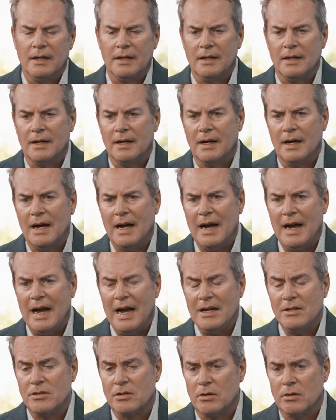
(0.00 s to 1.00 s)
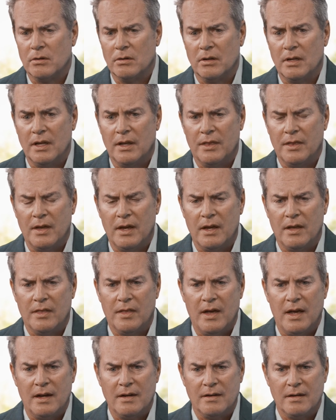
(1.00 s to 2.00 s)
I certainly think
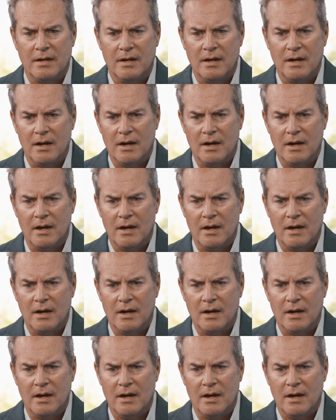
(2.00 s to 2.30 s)
that